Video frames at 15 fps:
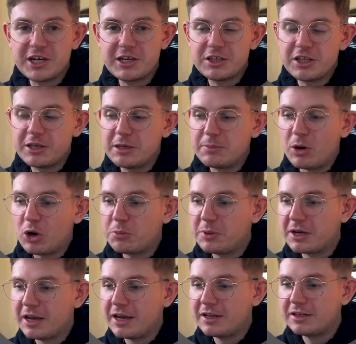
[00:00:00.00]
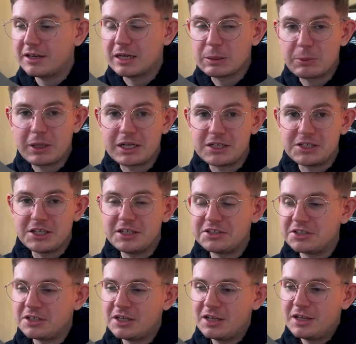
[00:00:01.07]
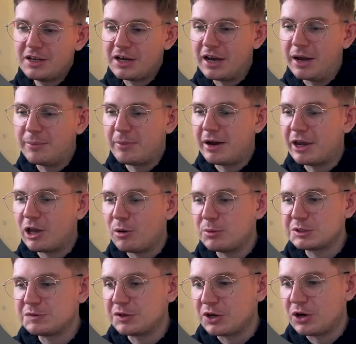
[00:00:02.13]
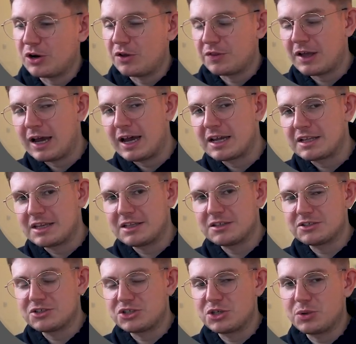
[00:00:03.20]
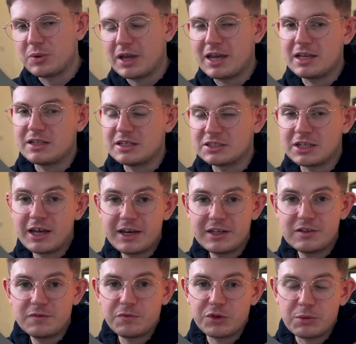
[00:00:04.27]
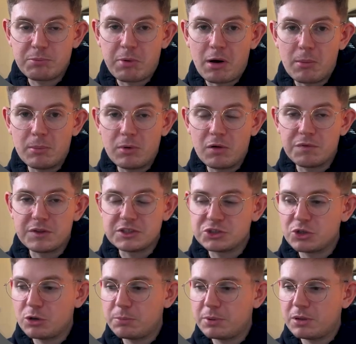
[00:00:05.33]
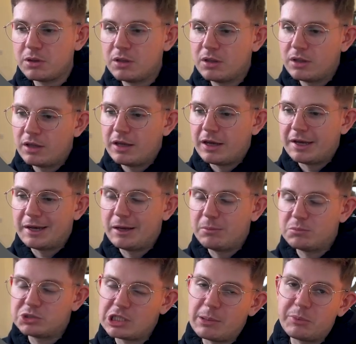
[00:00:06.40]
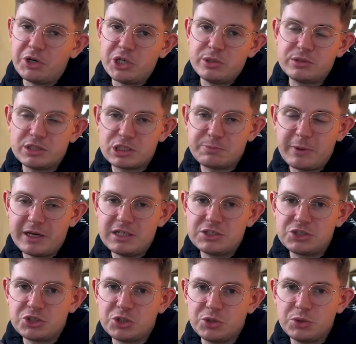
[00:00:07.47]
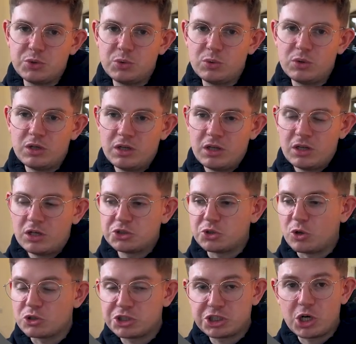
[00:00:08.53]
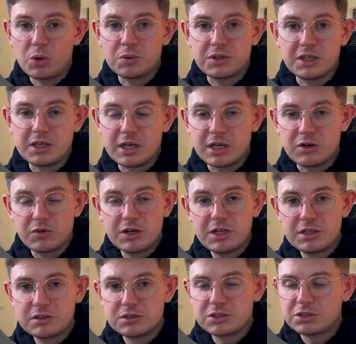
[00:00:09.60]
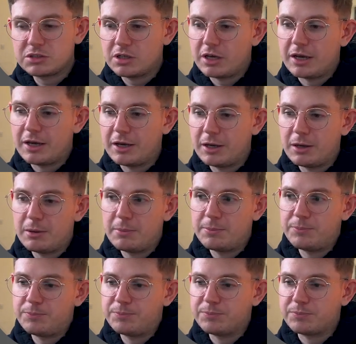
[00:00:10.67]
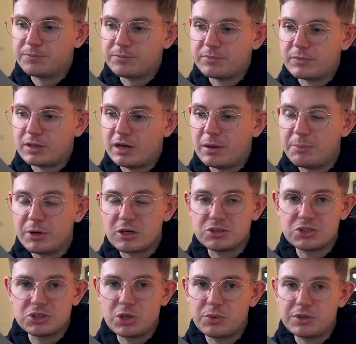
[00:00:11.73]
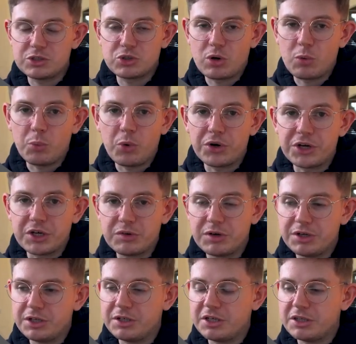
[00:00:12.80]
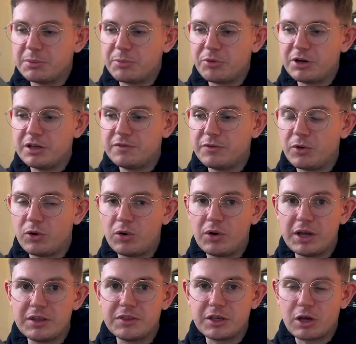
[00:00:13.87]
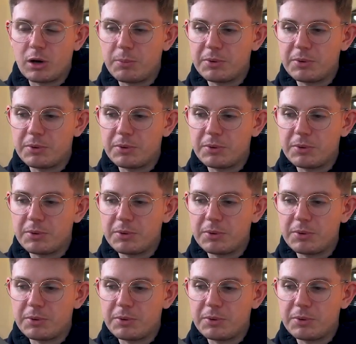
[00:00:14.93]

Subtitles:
checking the mock-up again, and I'm glad I did, I almost forgot that I needed to do a design for the bottom of the tub. So I'm going to use this space to sort of show the ingredients, and because there's only sort of one ingredient in the brief, or in the